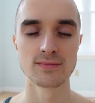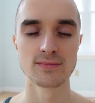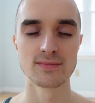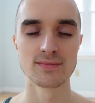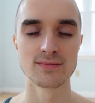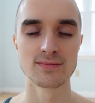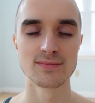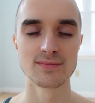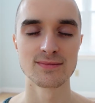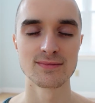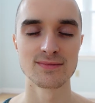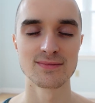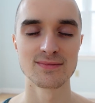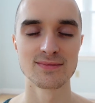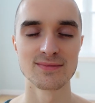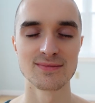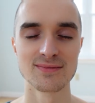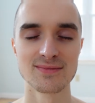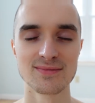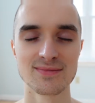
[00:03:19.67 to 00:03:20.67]

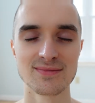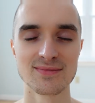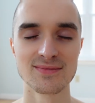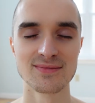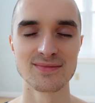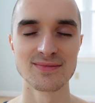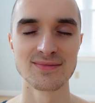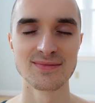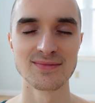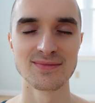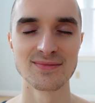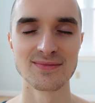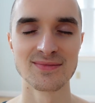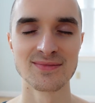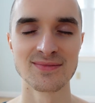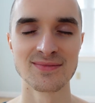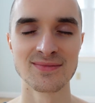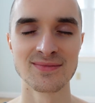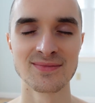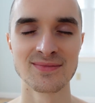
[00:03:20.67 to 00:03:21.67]

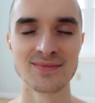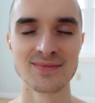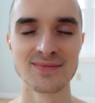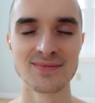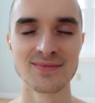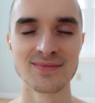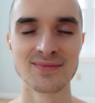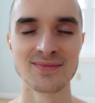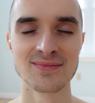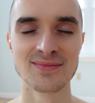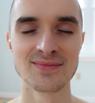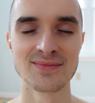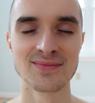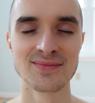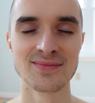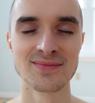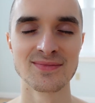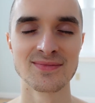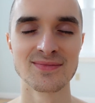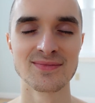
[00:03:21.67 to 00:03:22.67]

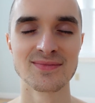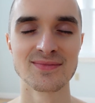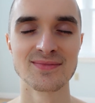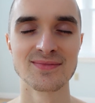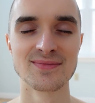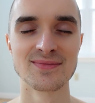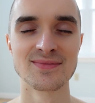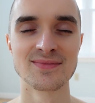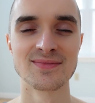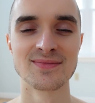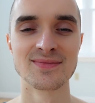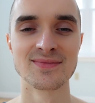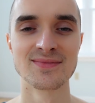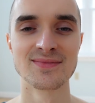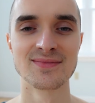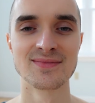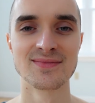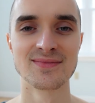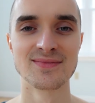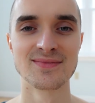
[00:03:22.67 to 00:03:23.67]

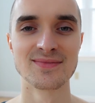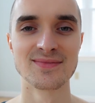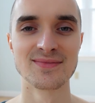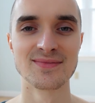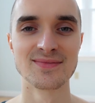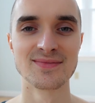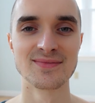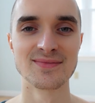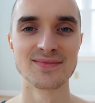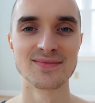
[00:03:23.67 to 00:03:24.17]
No one is speaking in this clip.